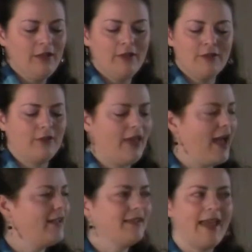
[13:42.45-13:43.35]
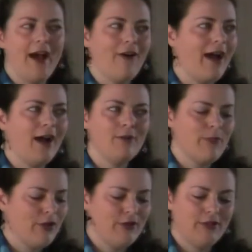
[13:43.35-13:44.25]
So that is how our
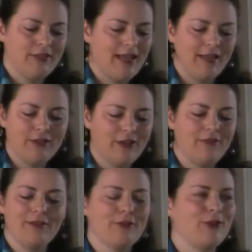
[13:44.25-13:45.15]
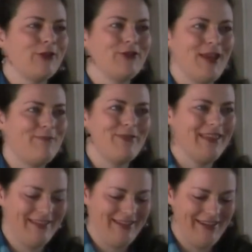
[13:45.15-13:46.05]
Mother's Day service took shape
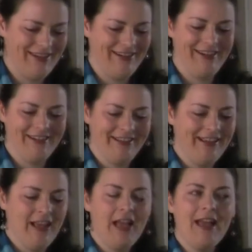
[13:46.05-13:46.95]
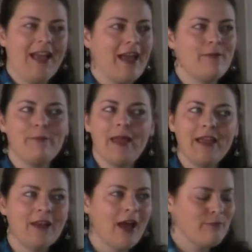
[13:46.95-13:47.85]
this year. It
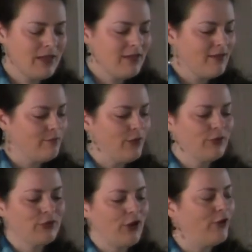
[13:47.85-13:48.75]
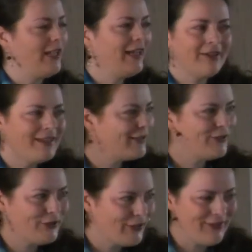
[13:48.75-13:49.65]
may not be the most coherent
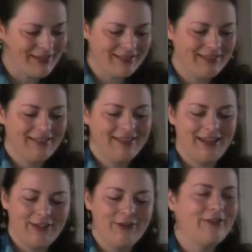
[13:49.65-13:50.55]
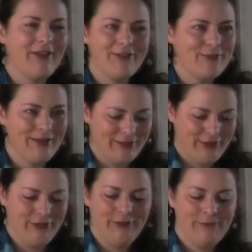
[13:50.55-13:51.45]
service that you have ever been
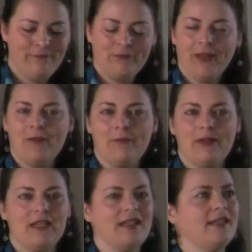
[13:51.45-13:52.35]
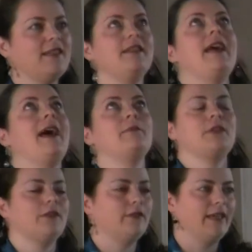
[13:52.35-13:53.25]
to, but it is an
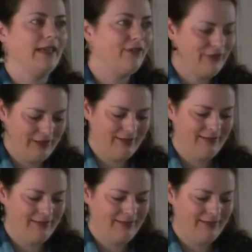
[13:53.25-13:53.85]
absolute gift.